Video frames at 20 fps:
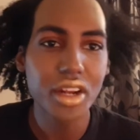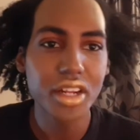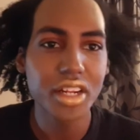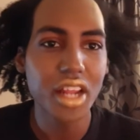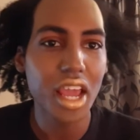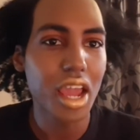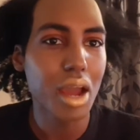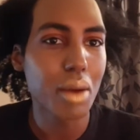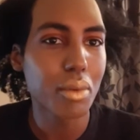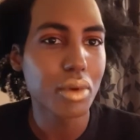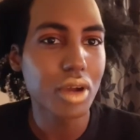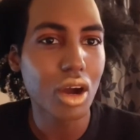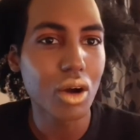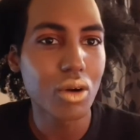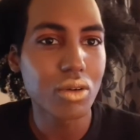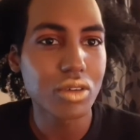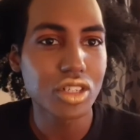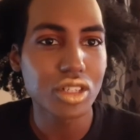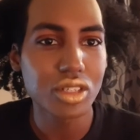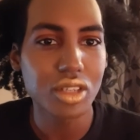the damn
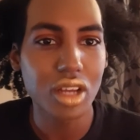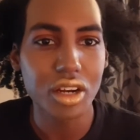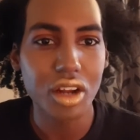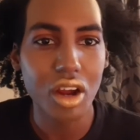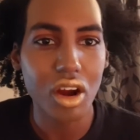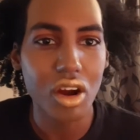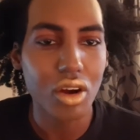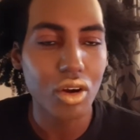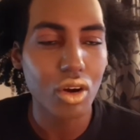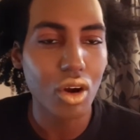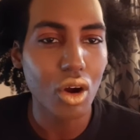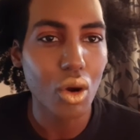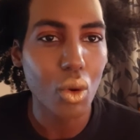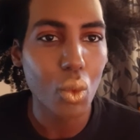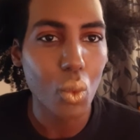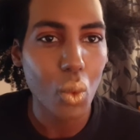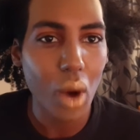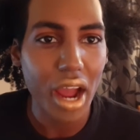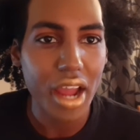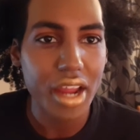coaches are darn
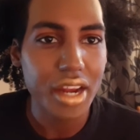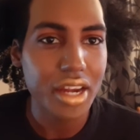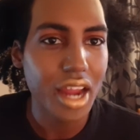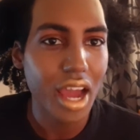gone white.